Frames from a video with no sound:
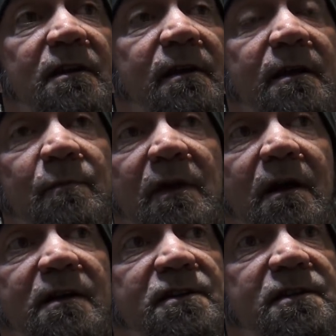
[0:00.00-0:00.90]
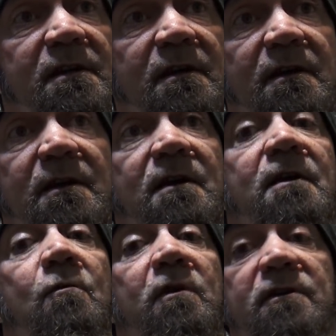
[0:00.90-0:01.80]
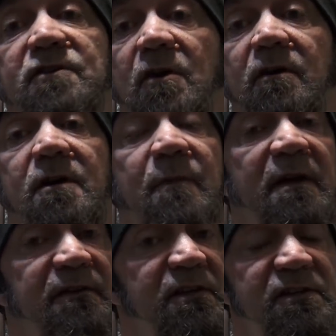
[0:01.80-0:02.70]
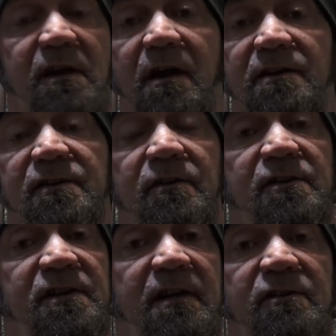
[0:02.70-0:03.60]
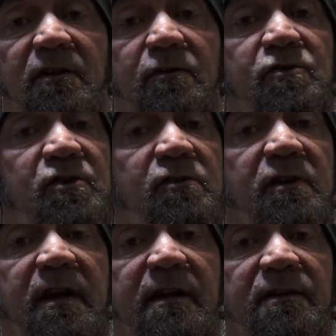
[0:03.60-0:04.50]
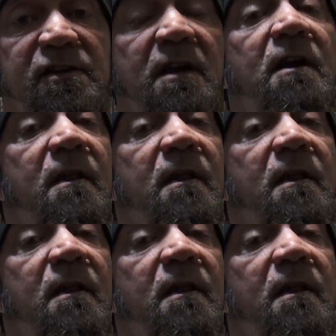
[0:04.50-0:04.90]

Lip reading: That applies when you're talking about these guys that are saying you're going to lose all your gains.